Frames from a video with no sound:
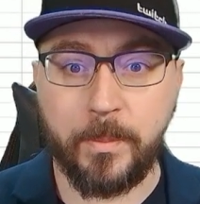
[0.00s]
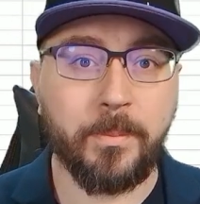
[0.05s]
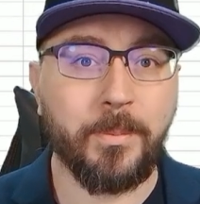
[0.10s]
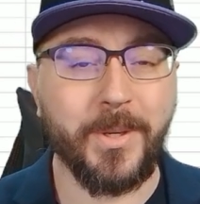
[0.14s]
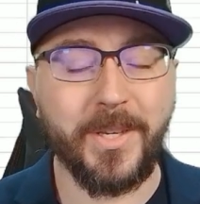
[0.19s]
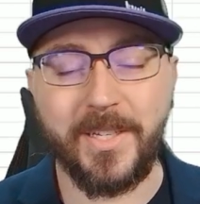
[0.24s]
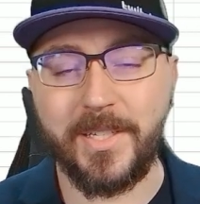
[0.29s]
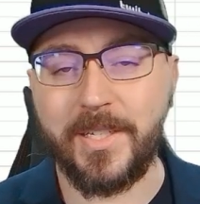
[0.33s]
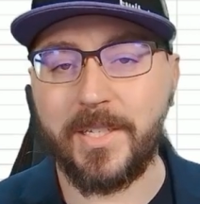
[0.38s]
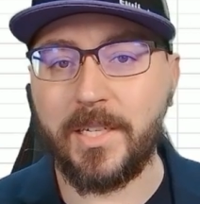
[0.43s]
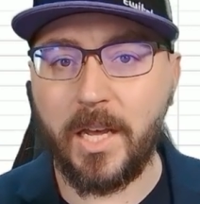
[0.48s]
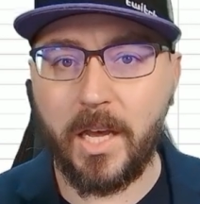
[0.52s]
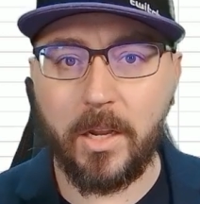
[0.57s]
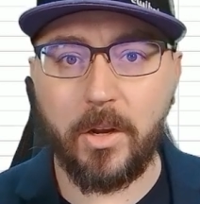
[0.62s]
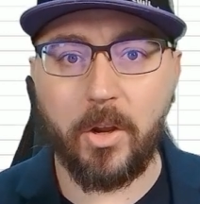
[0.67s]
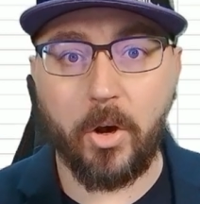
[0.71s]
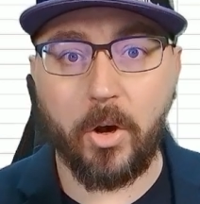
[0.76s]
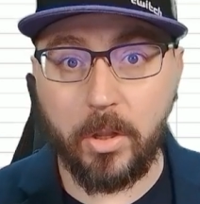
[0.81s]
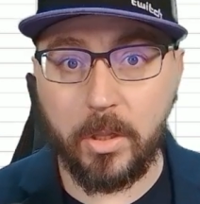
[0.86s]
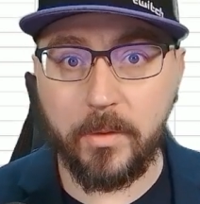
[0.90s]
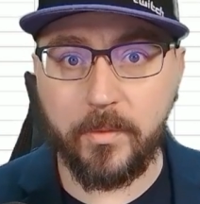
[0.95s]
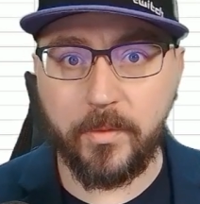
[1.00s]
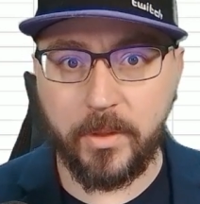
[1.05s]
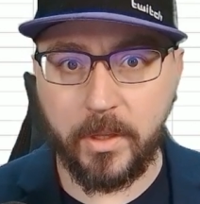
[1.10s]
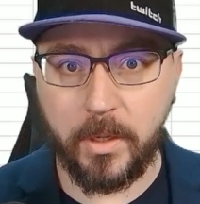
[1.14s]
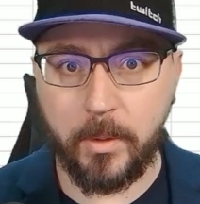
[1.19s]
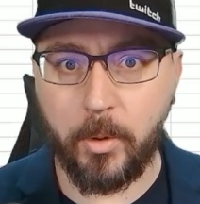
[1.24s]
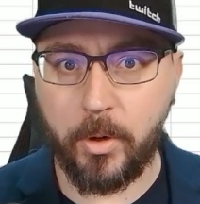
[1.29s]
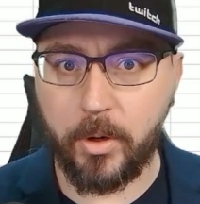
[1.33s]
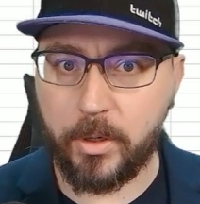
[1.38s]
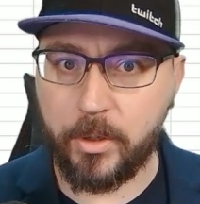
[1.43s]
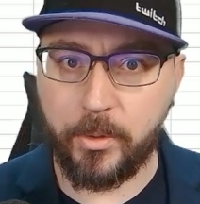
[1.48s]
because not all of
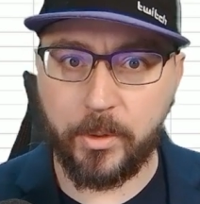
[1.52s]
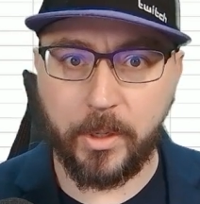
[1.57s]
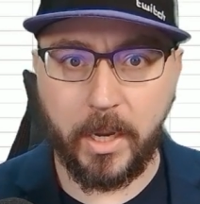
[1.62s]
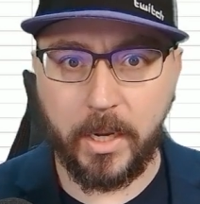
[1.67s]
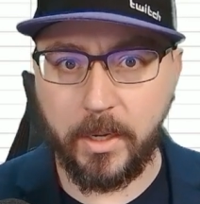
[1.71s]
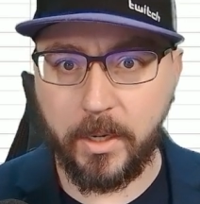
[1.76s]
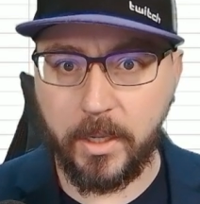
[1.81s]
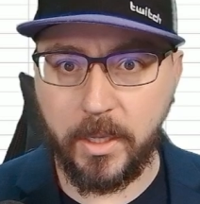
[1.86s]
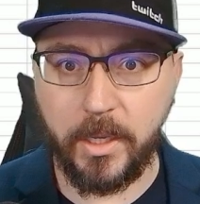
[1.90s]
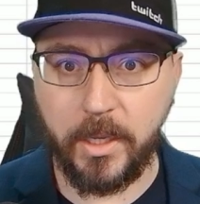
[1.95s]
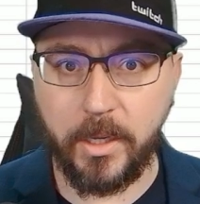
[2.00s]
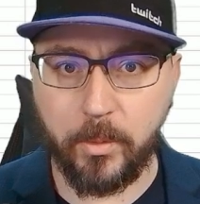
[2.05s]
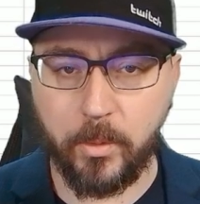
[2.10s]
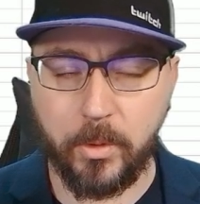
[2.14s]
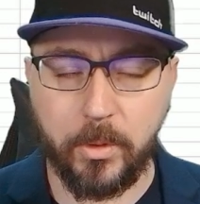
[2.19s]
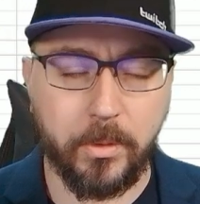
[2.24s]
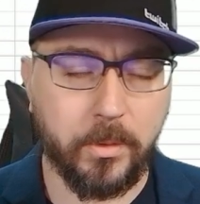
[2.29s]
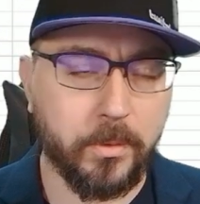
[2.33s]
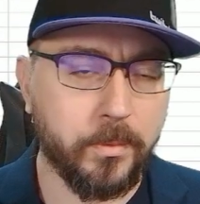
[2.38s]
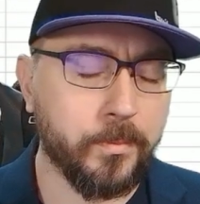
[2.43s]
them are created equal.